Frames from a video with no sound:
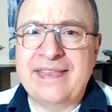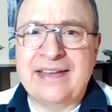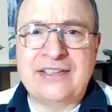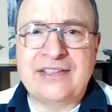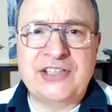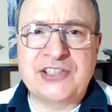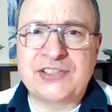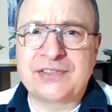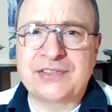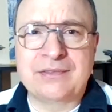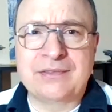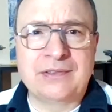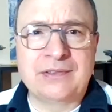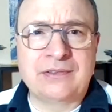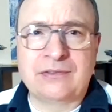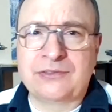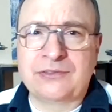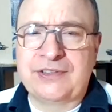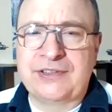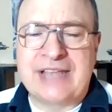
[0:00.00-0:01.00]
just
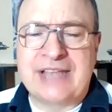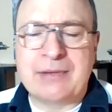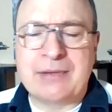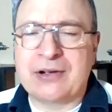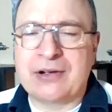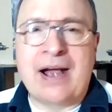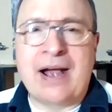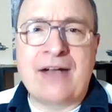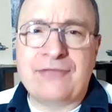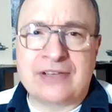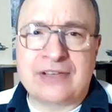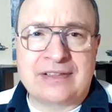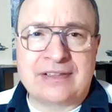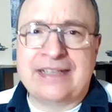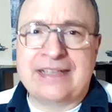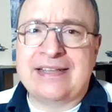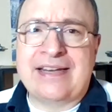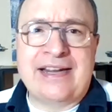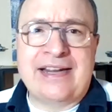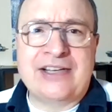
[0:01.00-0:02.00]

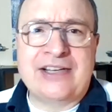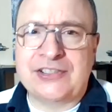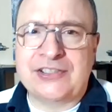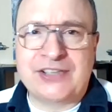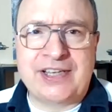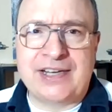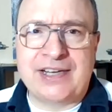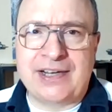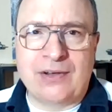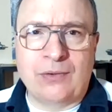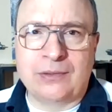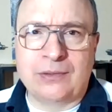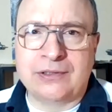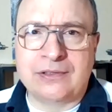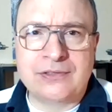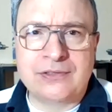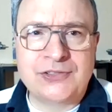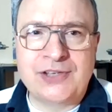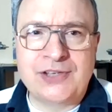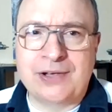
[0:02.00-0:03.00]
demographically, the nation's getting
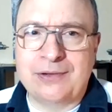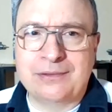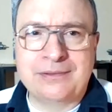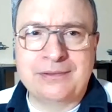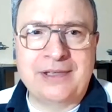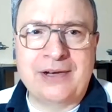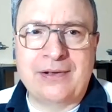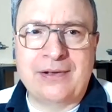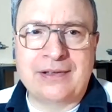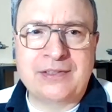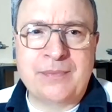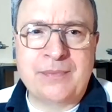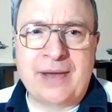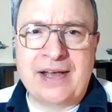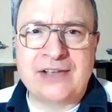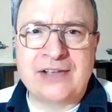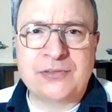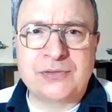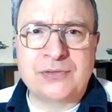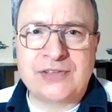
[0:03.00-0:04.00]
older. So,
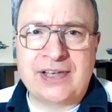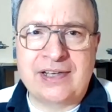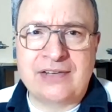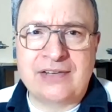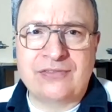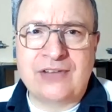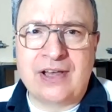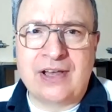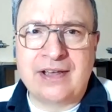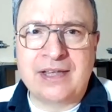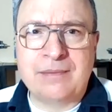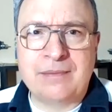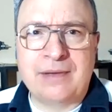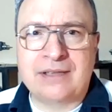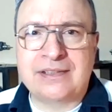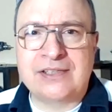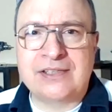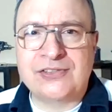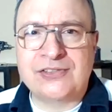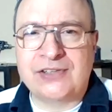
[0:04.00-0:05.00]
Tobias was kind of talking
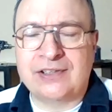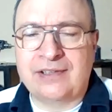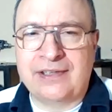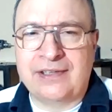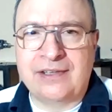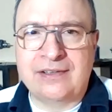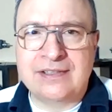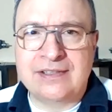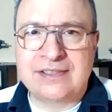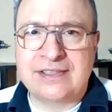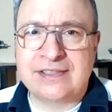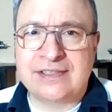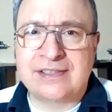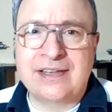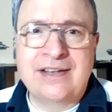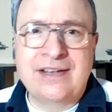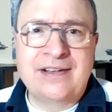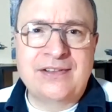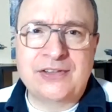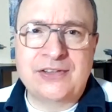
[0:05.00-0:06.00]
about this earlier. It's just,
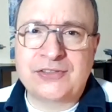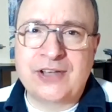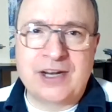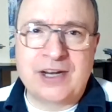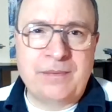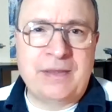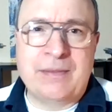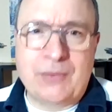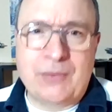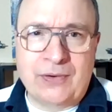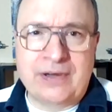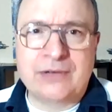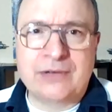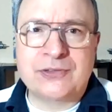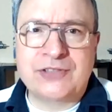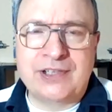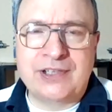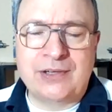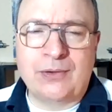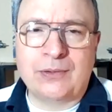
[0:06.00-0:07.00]
there's going to be more
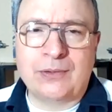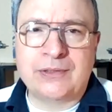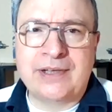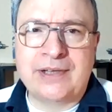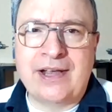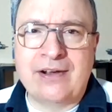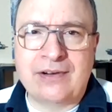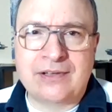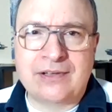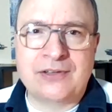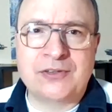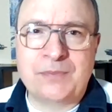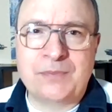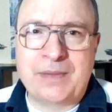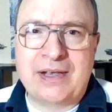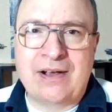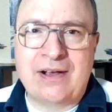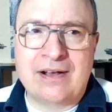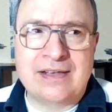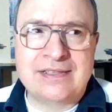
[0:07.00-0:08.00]
interest in older characters
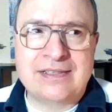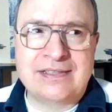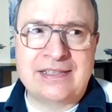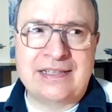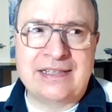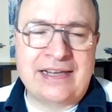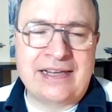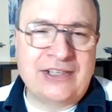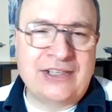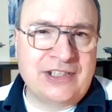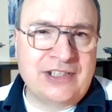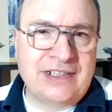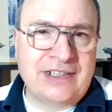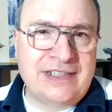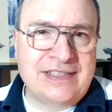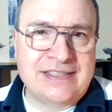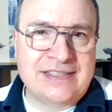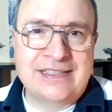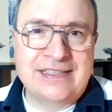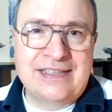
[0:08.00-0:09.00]
because the nation
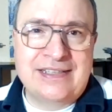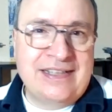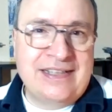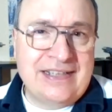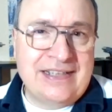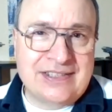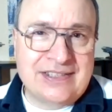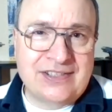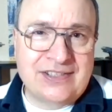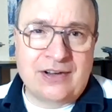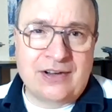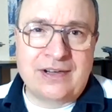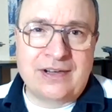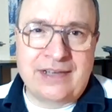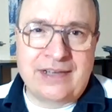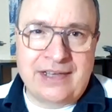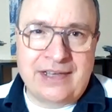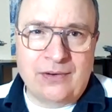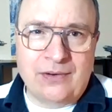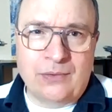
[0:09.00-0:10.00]
is starting
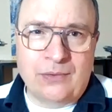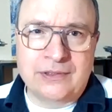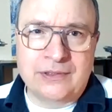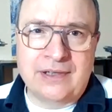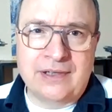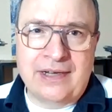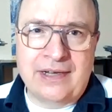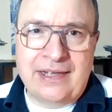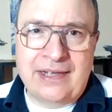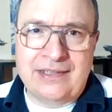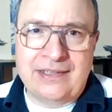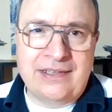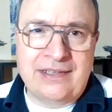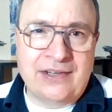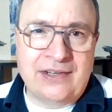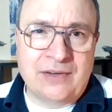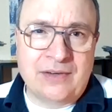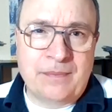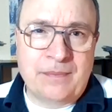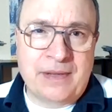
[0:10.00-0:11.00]
to get older. And
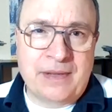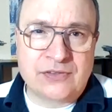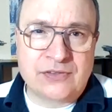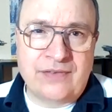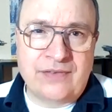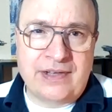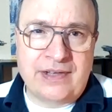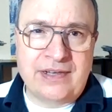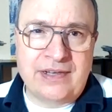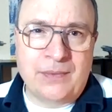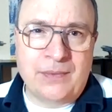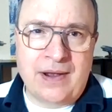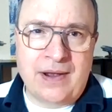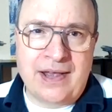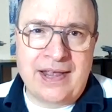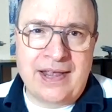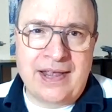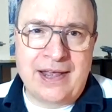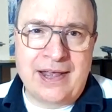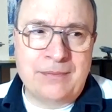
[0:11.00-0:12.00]
here in Pennsylvania, where
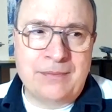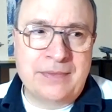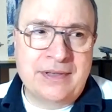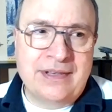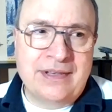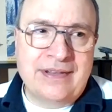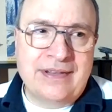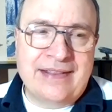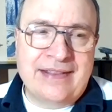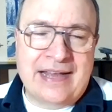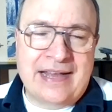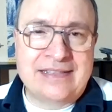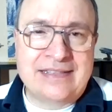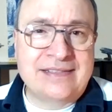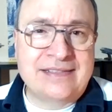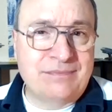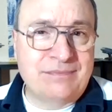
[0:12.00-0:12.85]
I am, that's